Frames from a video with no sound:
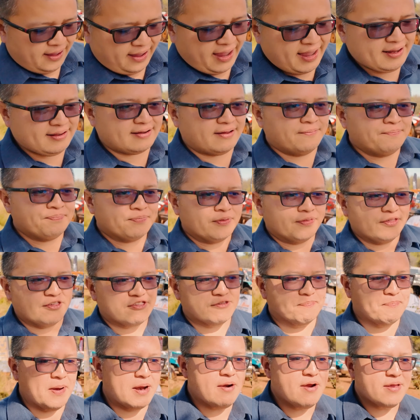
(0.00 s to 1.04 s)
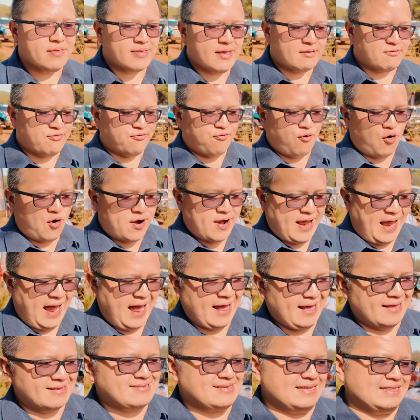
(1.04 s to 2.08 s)
And the spirit that Ford
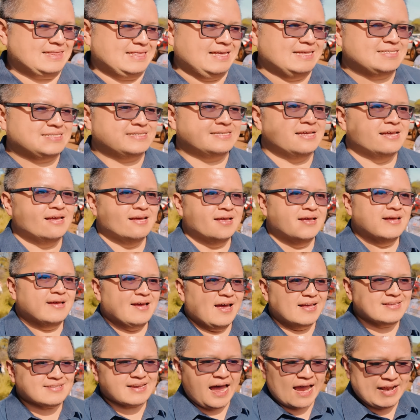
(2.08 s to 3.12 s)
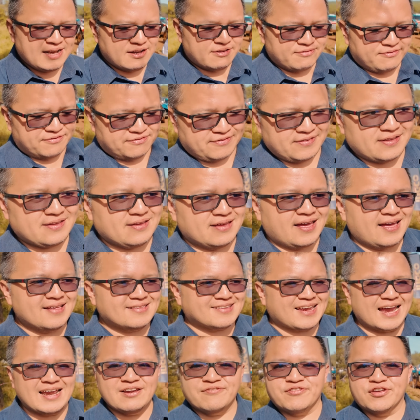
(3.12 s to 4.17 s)
has in this is kind of
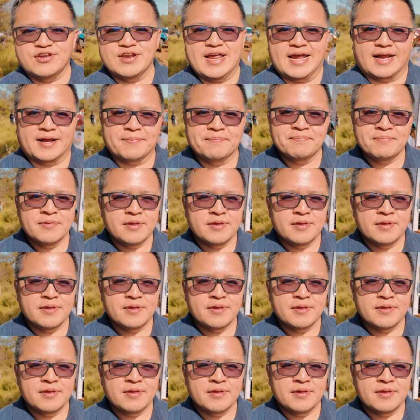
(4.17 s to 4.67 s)
unique.